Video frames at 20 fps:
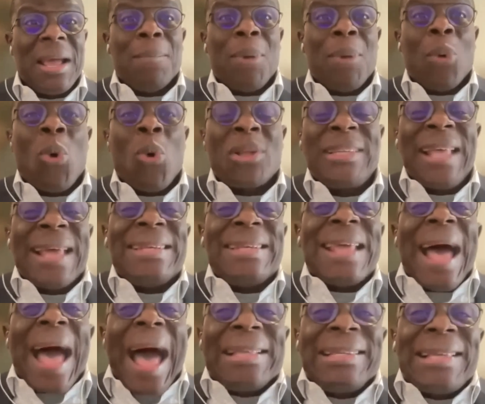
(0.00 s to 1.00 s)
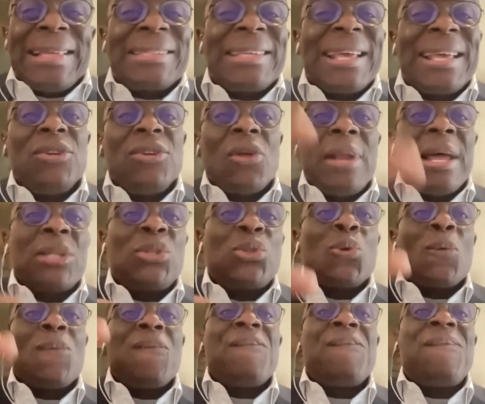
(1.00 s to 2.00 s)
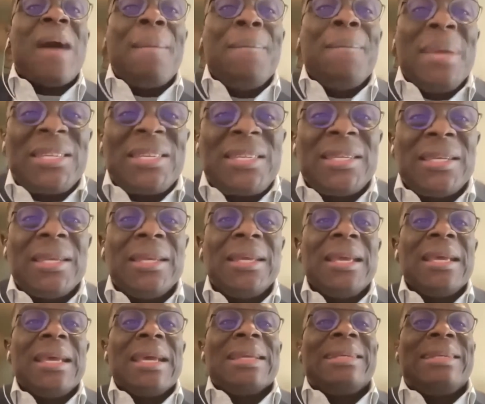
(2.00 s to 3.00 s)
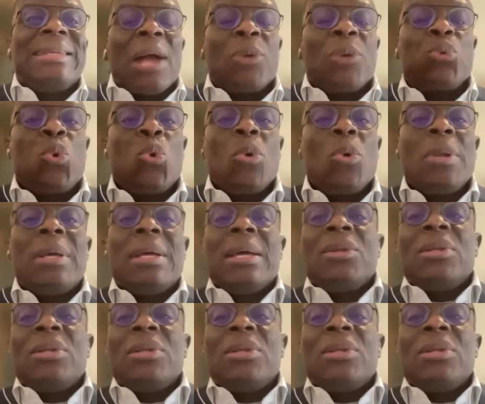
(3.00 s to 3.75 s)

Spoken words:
But what are the adjacent knowledge to pharmacy that will